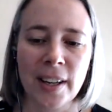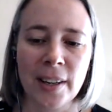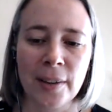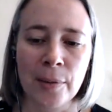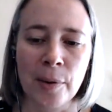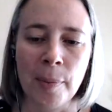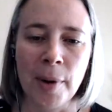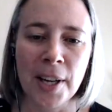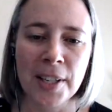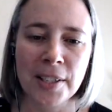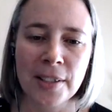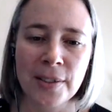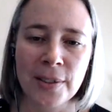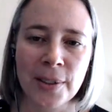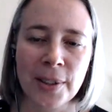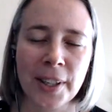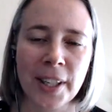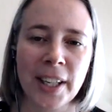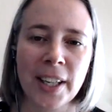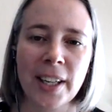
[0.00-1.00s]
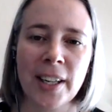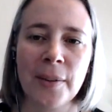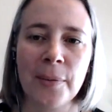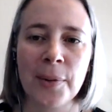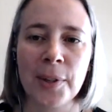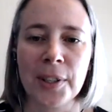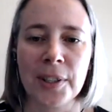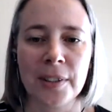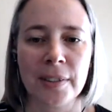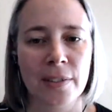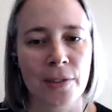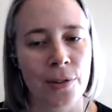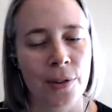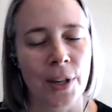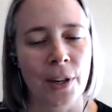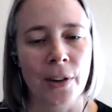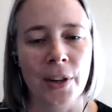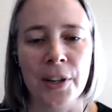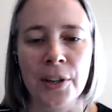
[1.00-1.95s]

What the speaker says: repository, it will trigger a